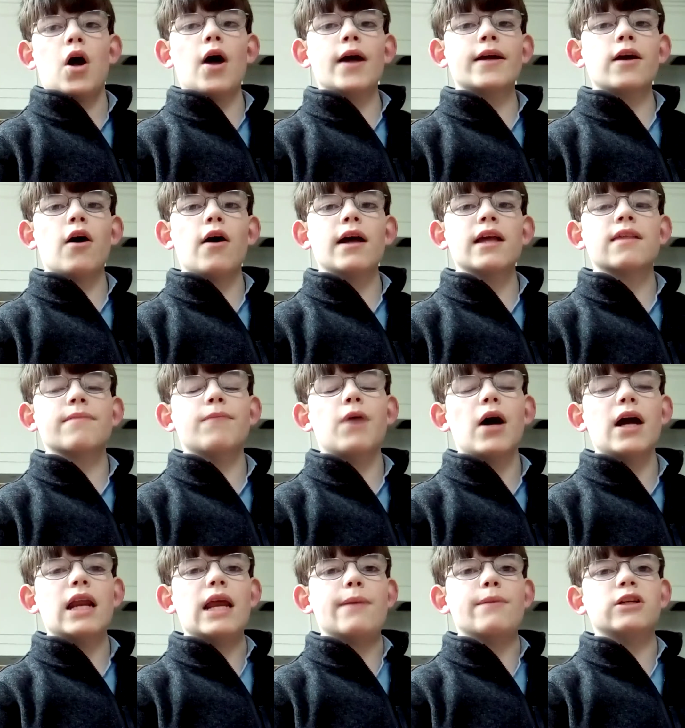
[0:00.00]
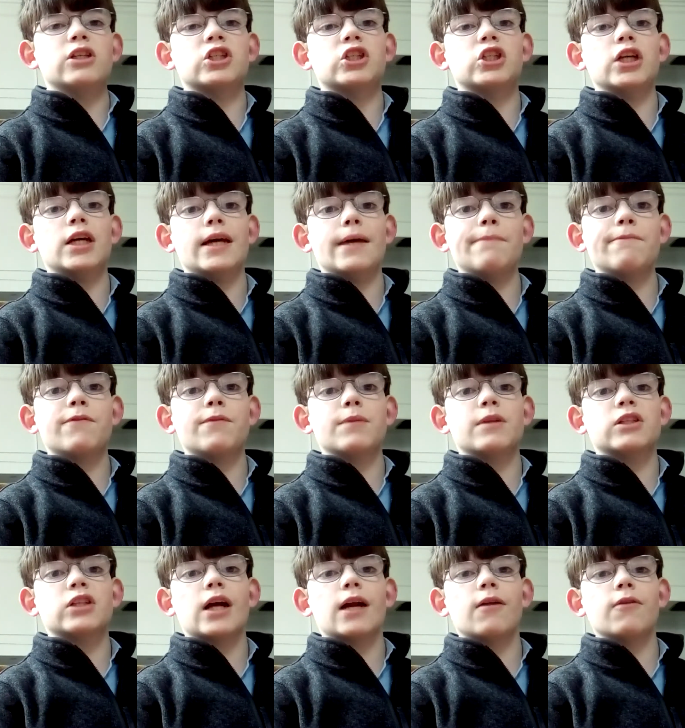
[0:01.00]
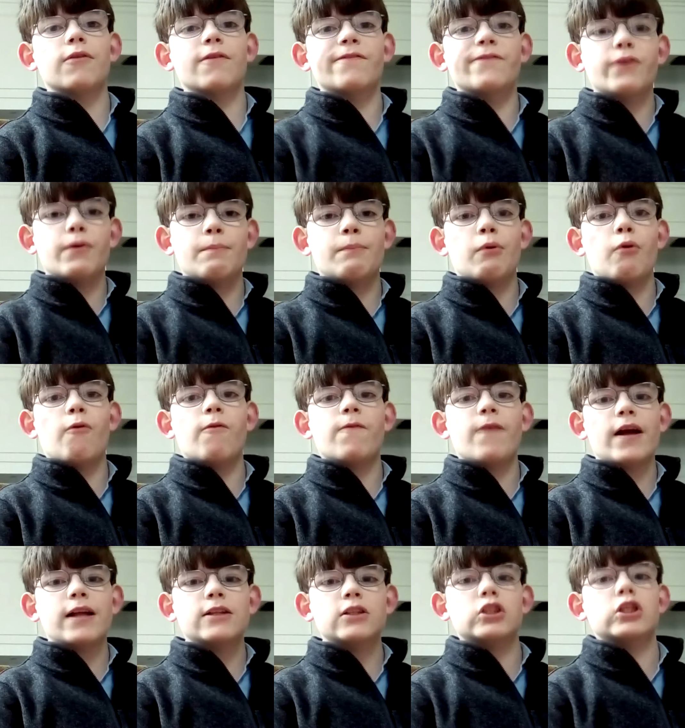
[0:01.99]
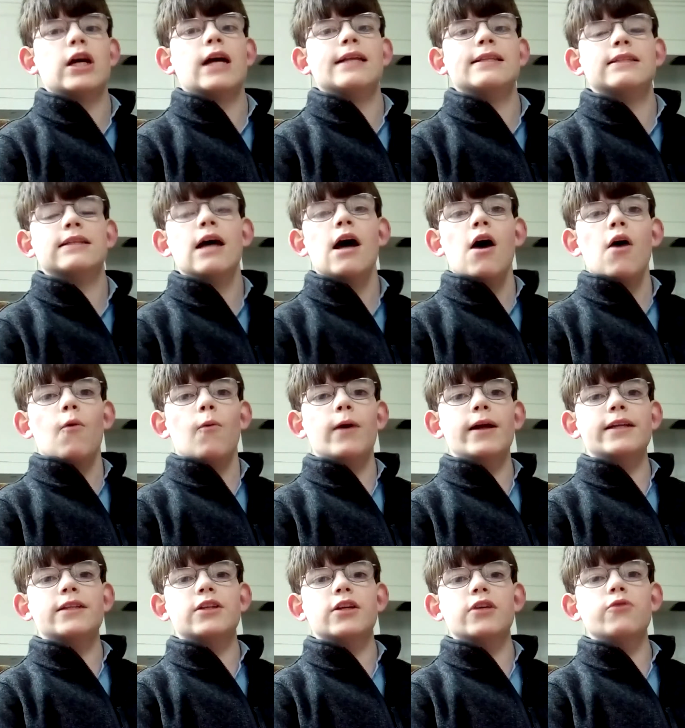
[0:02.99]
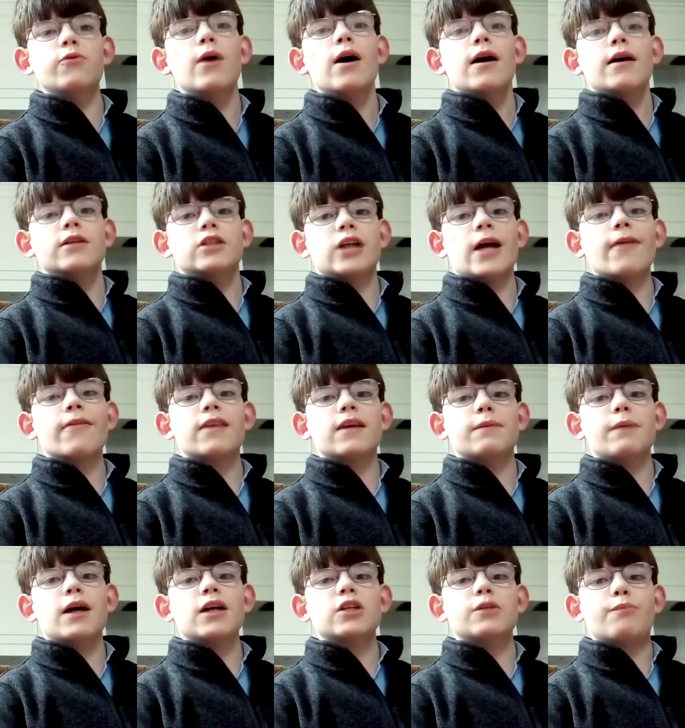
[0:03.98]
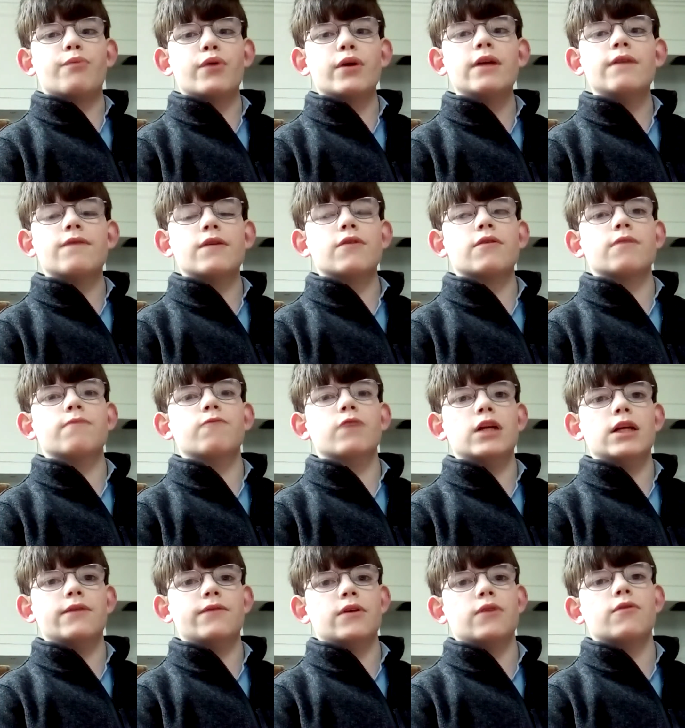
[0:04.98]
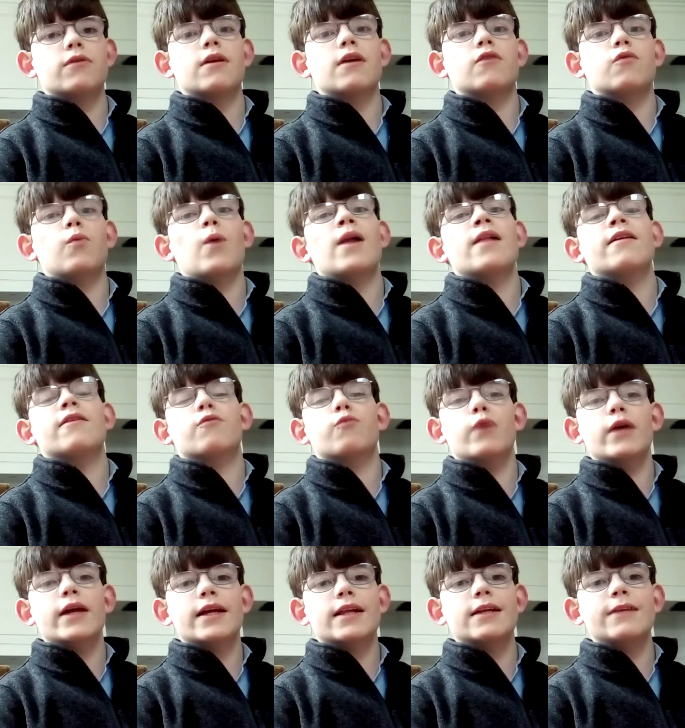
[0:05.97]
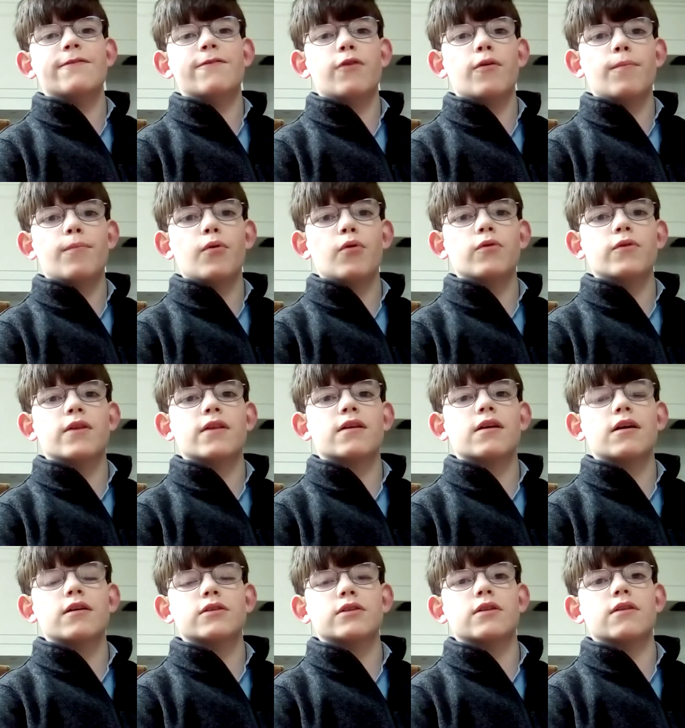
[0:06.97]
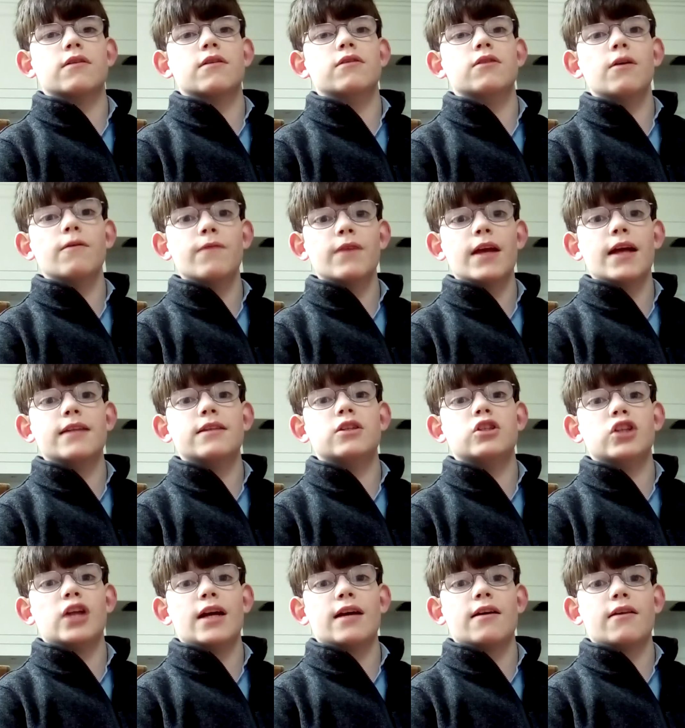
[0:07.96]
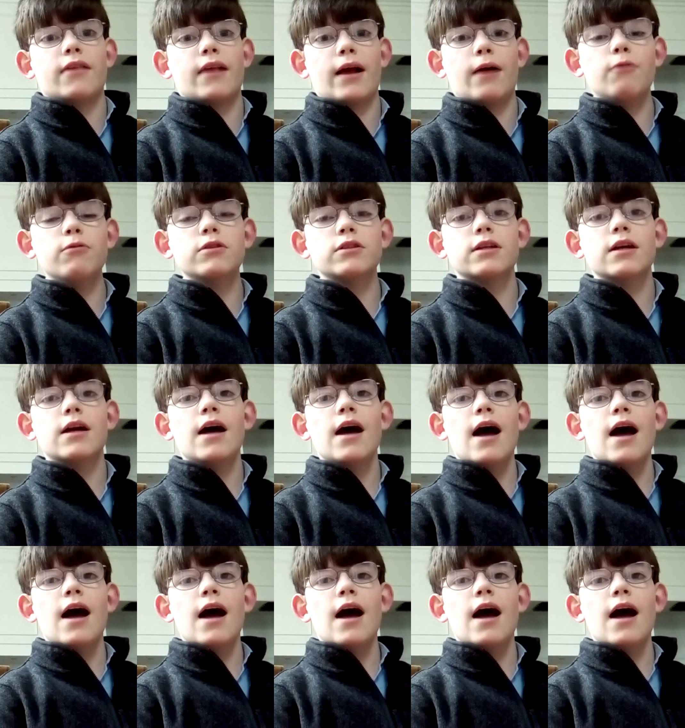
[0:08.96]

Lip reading: Hi guys, my name is GM from the channel The Football Fan Chat. We do Chelsea match previews and reviews as well as weekly football discussions, so don't forget to check us out